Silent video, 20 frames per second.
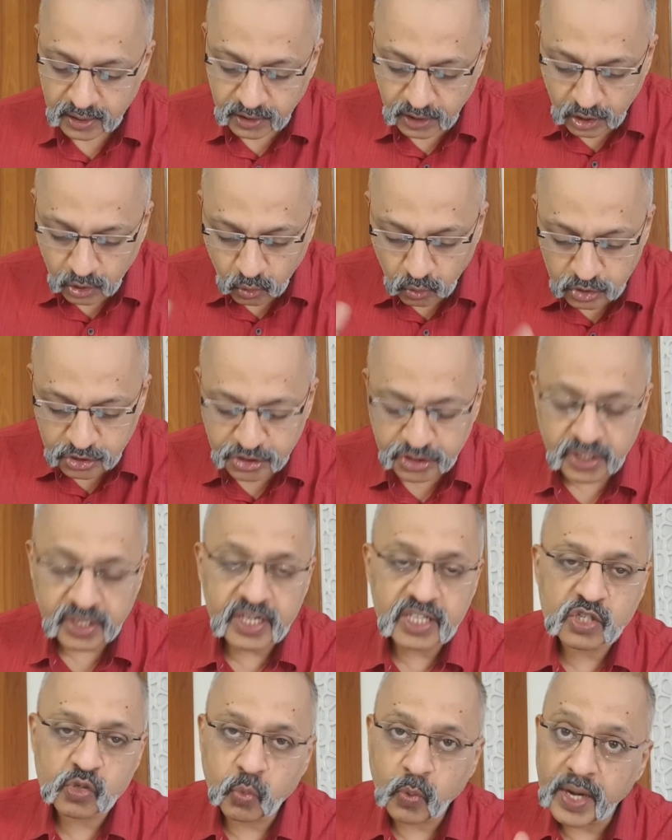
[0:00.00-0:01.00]
the
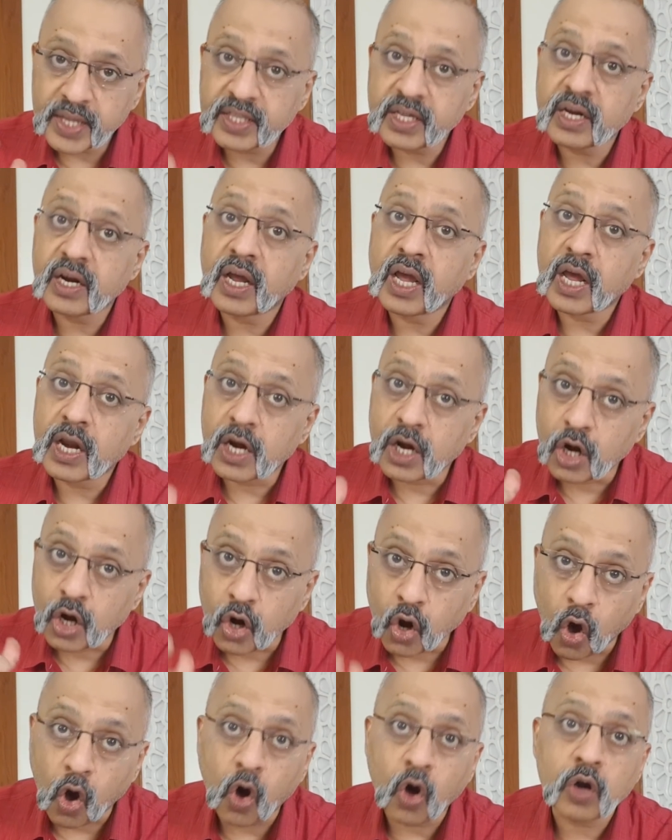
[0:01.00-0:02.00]
question is whether a
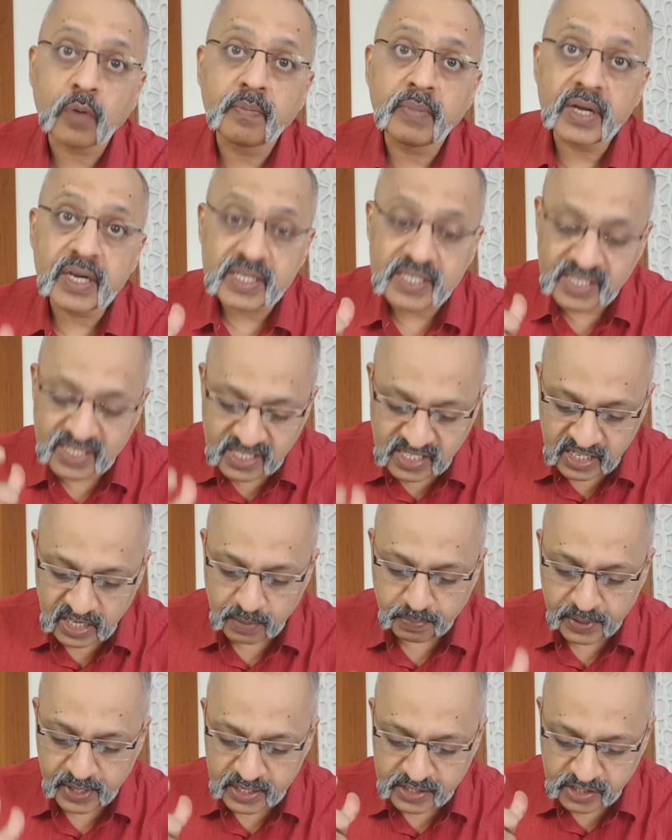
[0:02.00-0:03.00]
normal
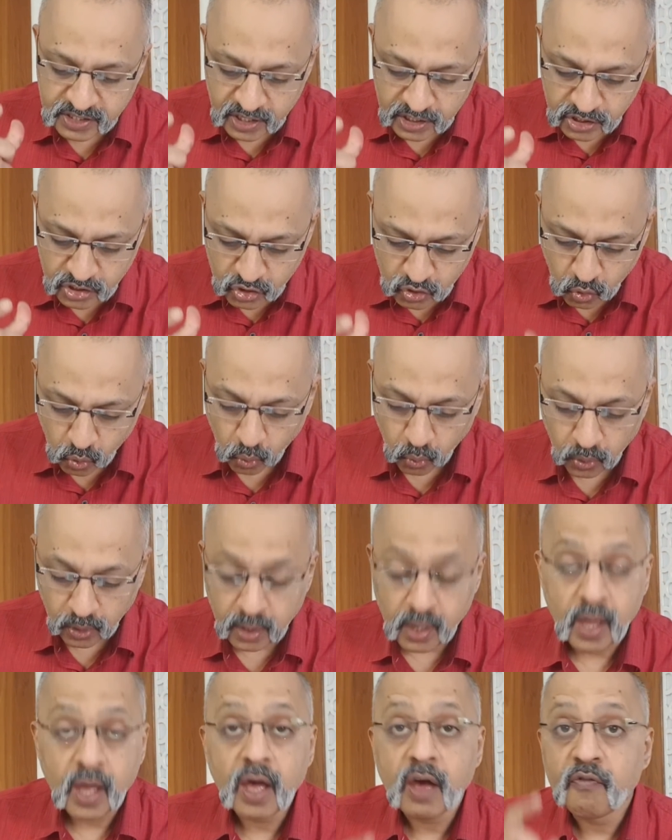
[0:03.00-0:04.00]
CBSE
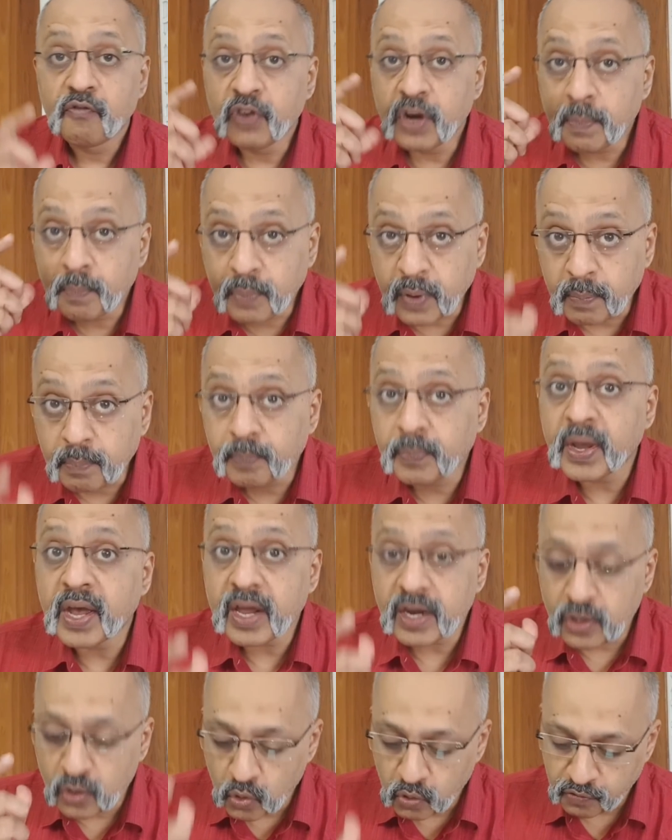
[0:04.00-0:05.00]
school will
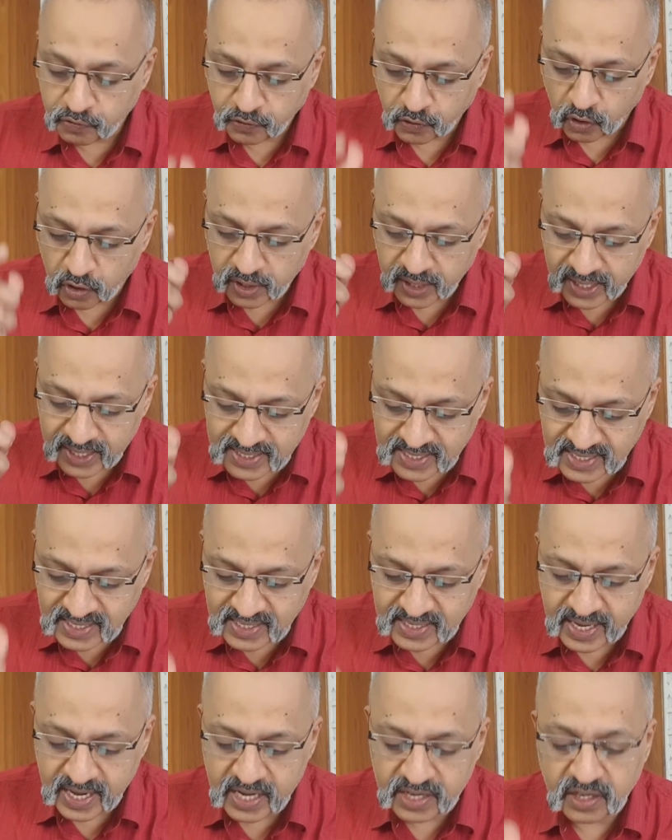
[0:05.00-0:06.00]
prepare you for a
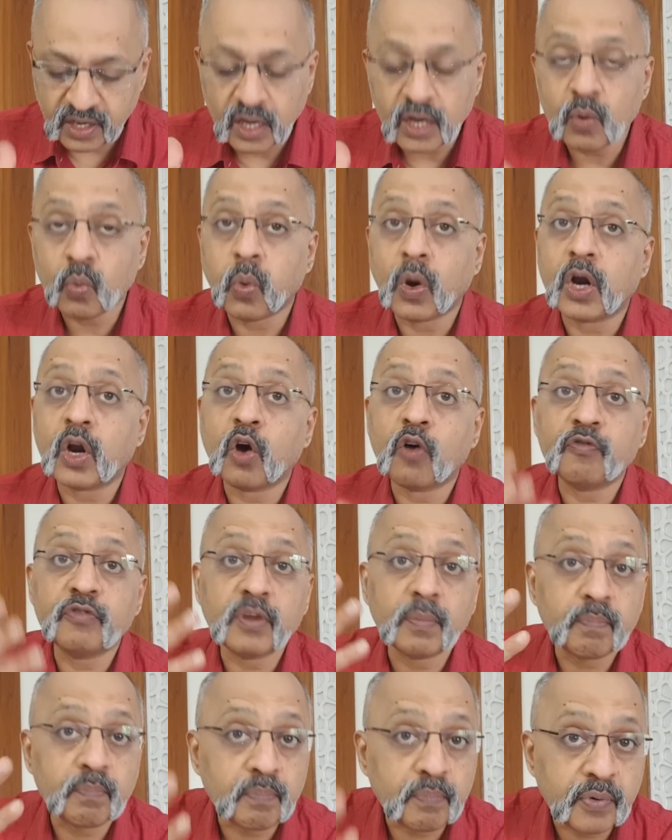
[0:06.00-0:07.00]
seat in one
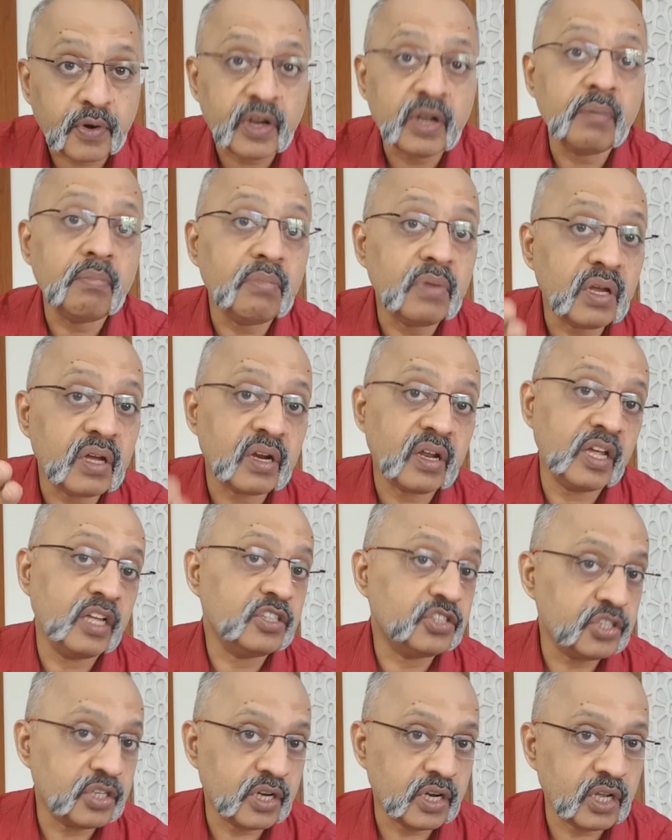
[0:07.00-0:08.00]
of the premier
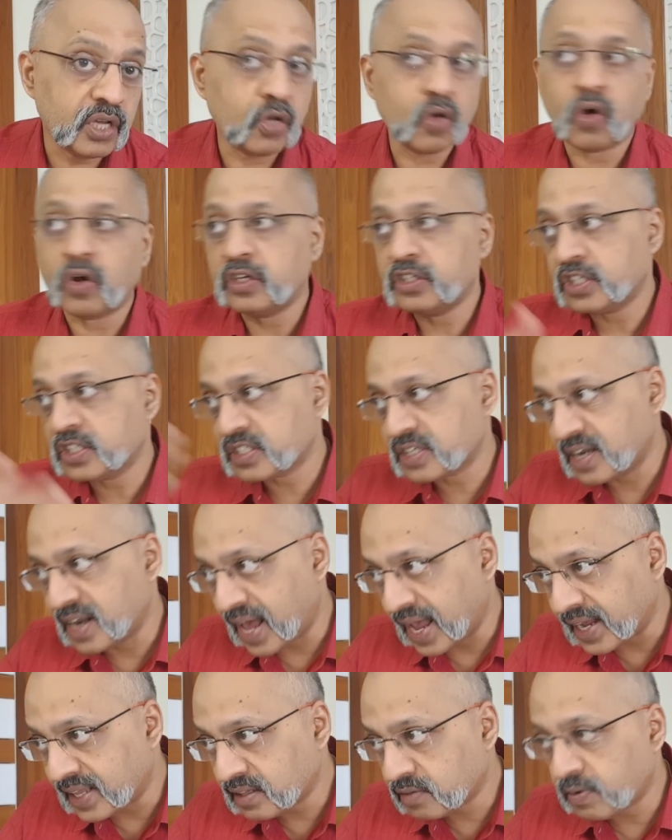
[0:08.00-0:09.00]
engineering colleges
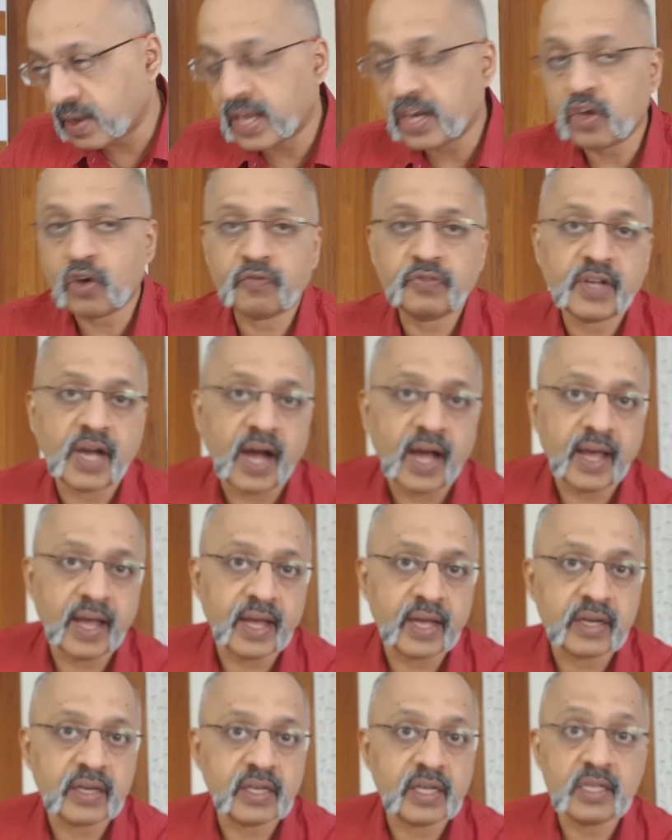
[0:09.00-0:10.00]
like any of the
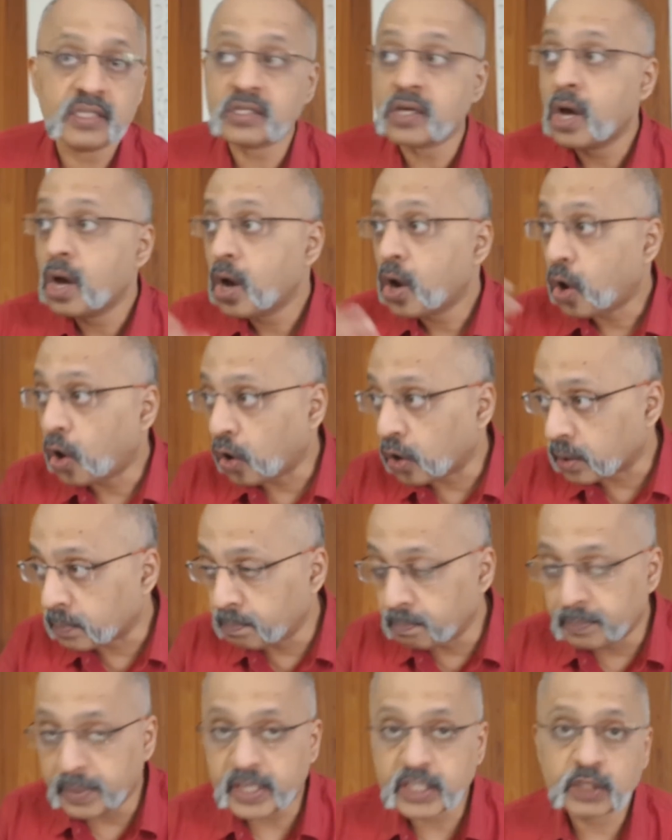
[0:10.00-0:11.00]
IITs
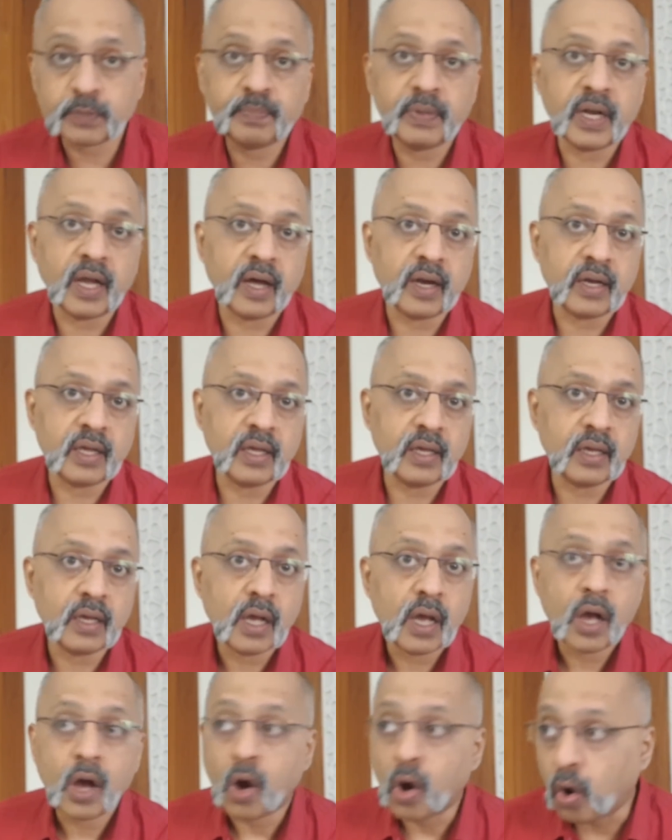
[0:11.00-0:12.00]
or BITS
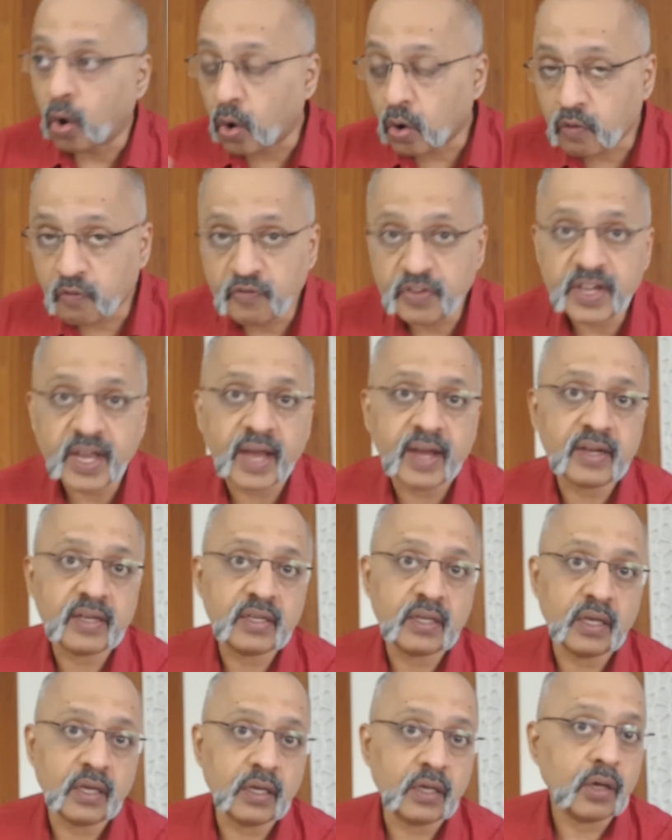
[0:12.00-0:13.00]
Pilani or
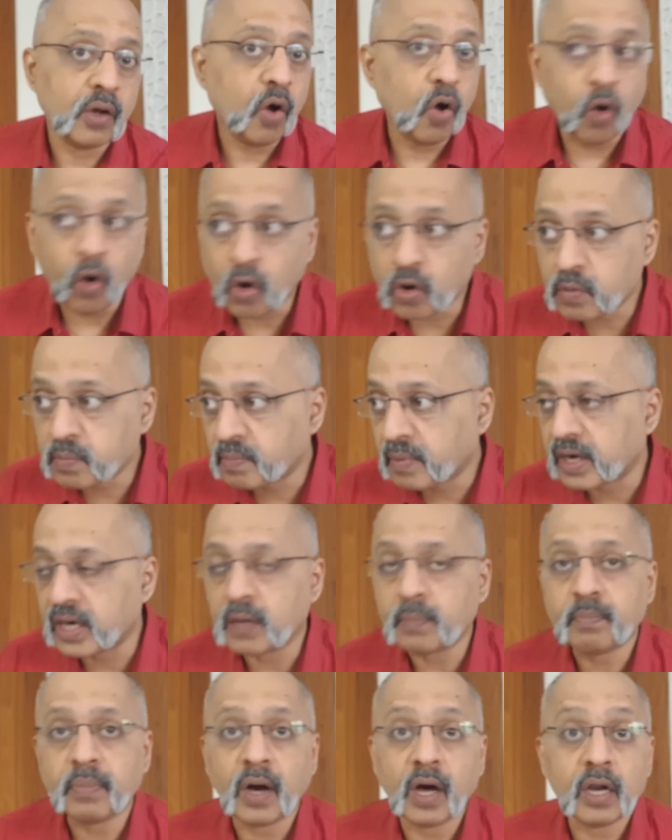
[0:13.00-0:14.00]
VIT or
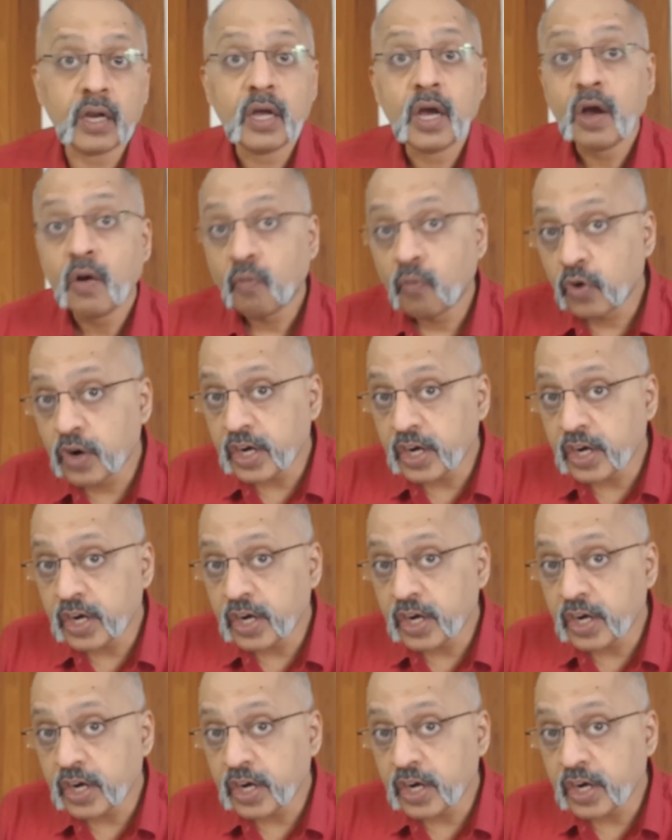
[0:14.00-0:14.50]
Manipal.